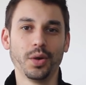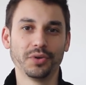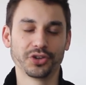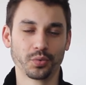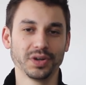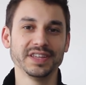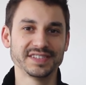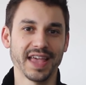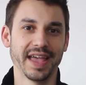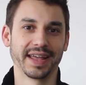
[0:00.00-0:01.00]
what they're really
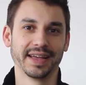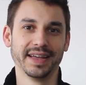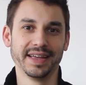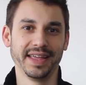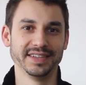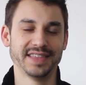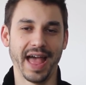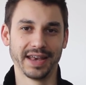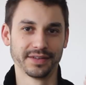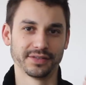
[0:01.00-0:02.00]
saying is
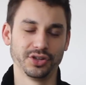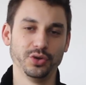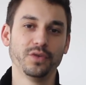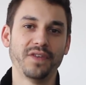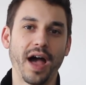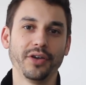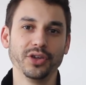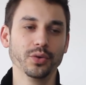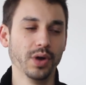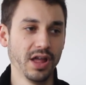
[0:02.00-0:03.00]
that you
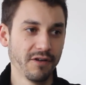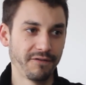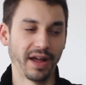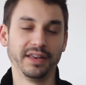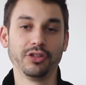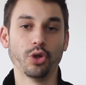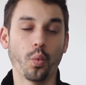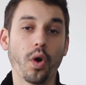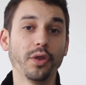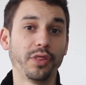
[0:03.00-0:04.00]
value finding the
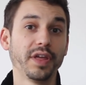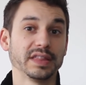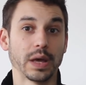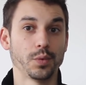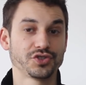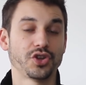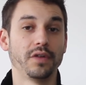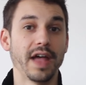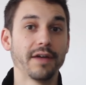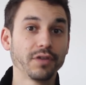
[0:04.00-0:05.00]
one thing that will
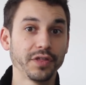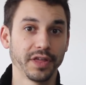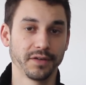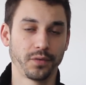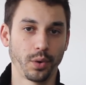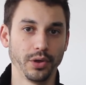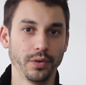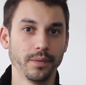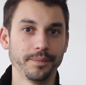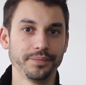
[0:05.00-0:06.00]
solve everything for you,